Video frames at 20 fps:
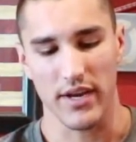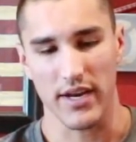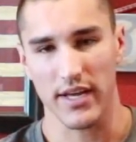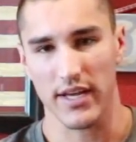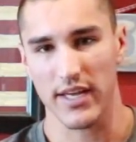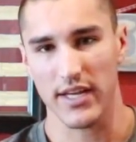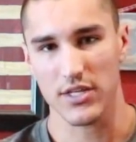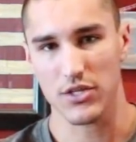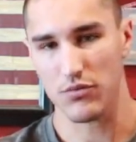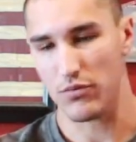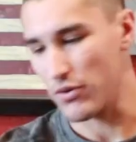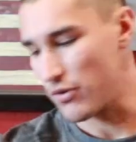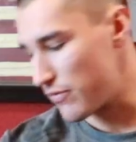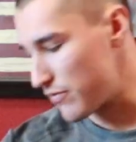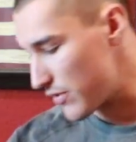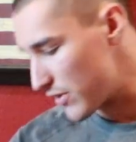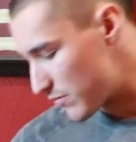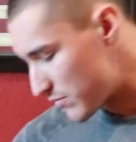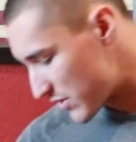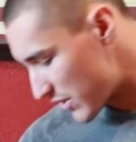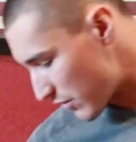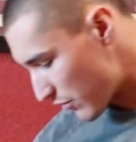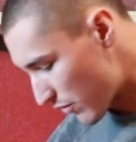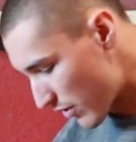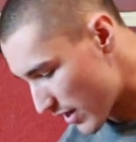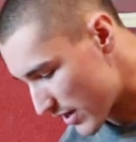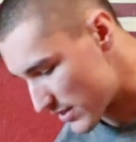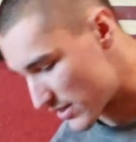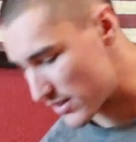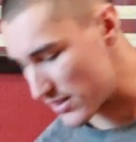that it gets real flimsy,
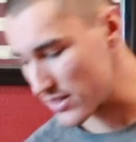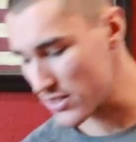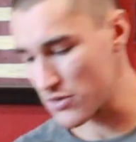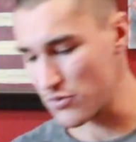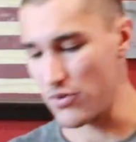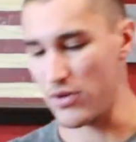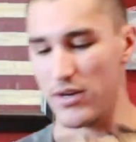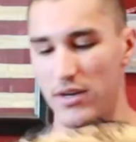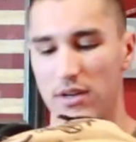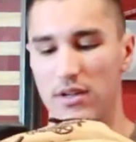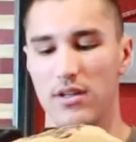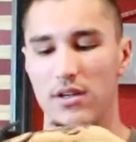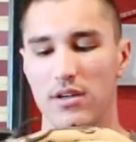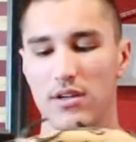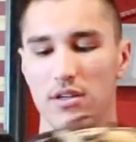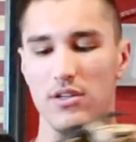whereas this one,